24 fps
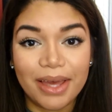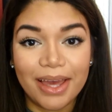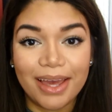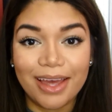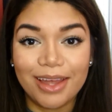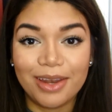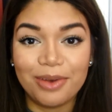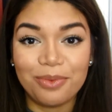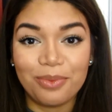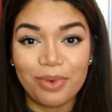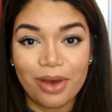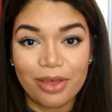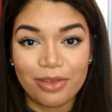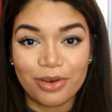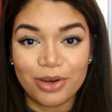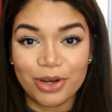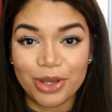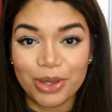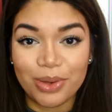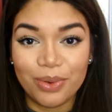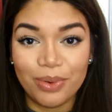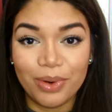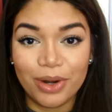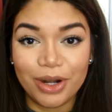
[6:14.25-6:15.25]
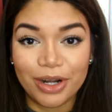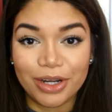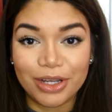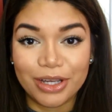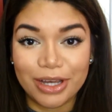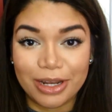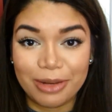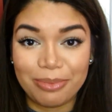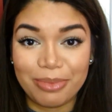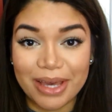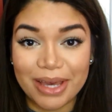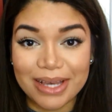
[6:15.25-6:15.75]
in whether you are
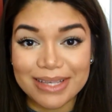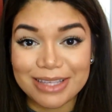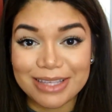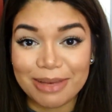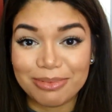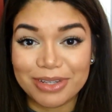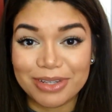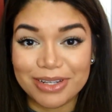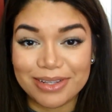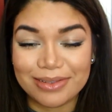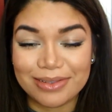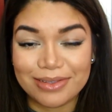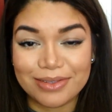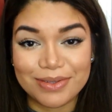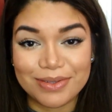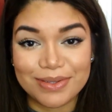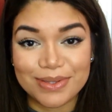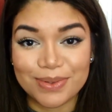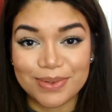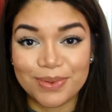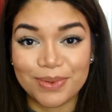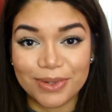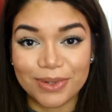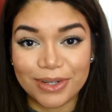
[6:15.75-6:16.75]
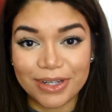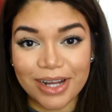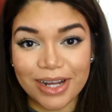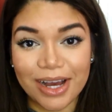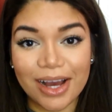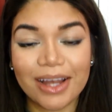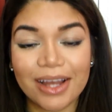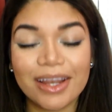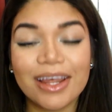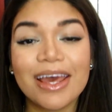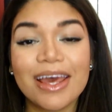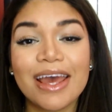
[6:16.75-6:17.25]
going to be accepted into the school or
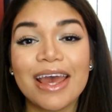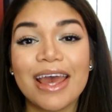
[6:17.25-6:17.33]
not,